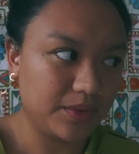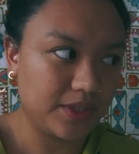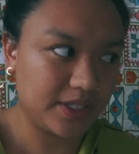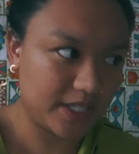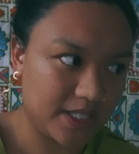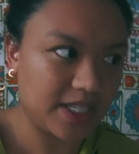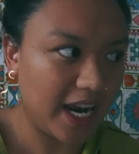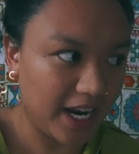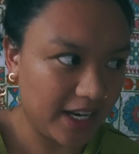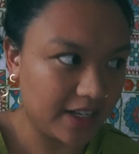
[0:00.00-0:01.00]

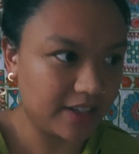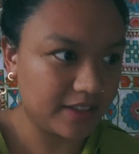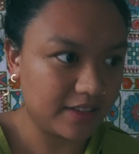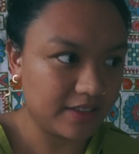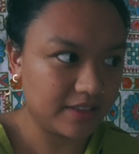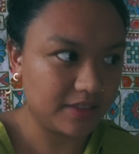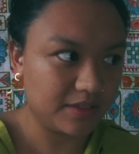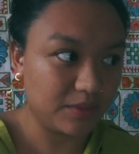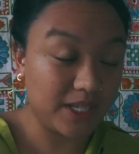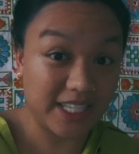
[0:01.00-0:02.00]
sustain
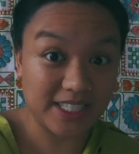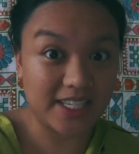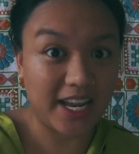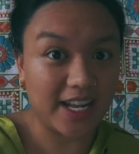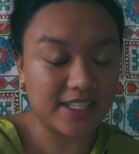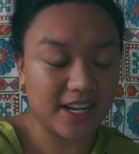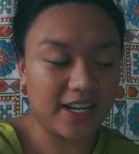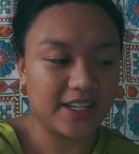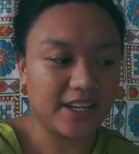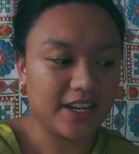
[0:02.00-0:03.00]
what needs to get
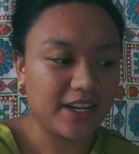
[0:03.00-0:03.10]
done.